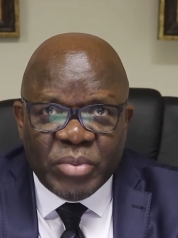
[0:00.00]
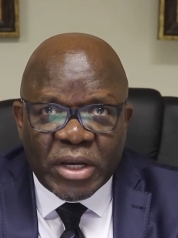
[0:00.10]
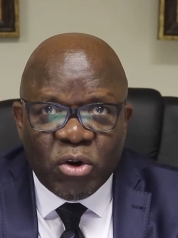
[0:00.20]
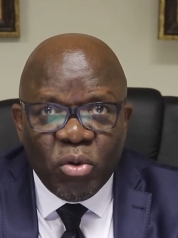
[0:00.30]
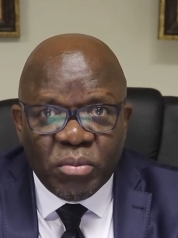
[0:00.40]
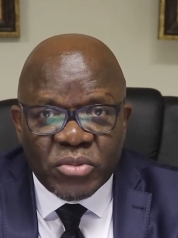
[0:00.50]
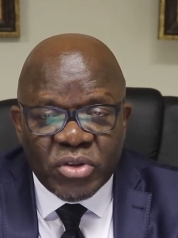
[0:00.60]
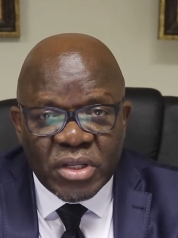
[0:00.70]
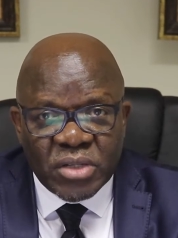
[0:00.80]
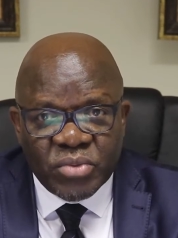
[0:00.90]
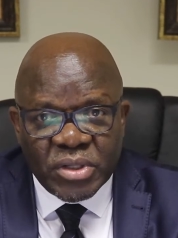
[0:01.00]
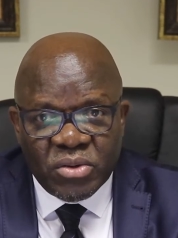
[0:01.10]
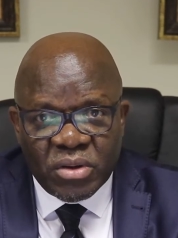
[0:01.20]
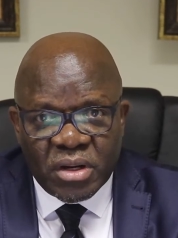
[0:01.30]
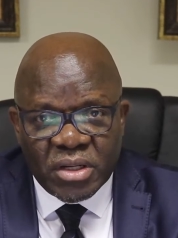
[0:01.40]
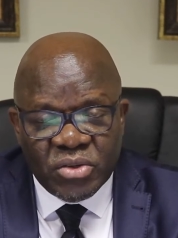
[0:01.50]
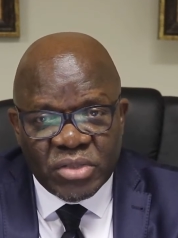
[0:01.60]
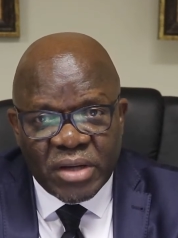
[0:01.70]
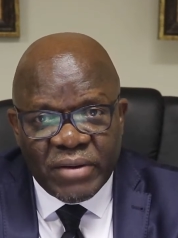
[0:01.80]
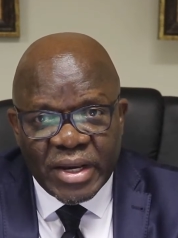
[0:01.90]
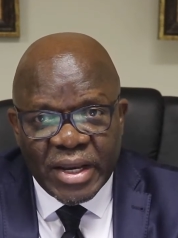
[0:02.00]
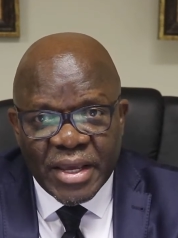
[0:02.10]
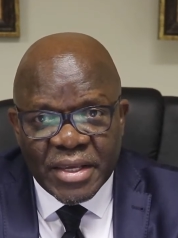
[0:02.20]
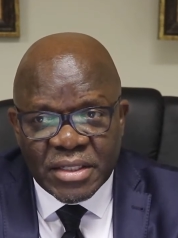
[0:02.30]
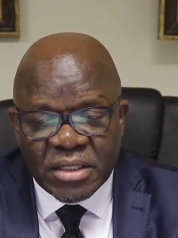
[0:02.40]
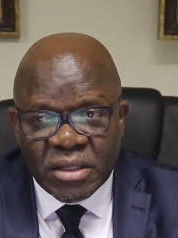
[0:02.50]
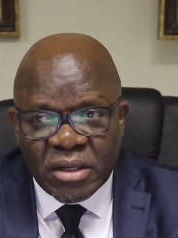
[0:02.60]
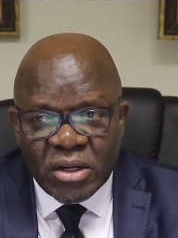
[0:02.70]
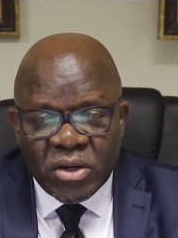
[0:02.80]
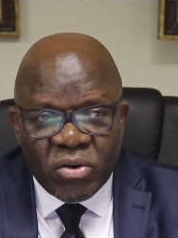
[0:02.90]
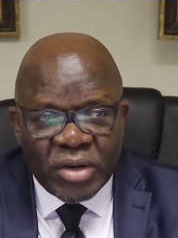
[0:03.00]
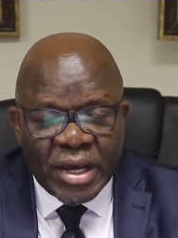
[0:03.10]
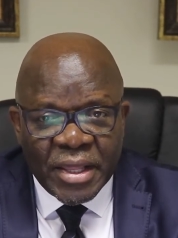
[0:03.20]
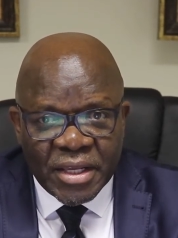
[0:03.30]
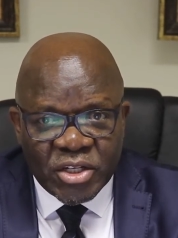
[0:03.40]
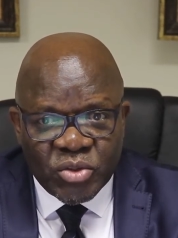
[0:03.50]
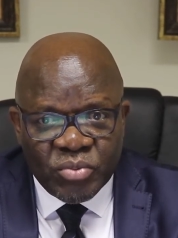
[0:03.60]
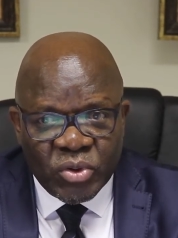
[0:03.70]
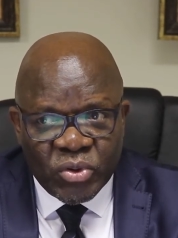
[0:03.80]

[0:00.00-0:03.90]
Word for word: back home so that we do, reduce our reliance on others.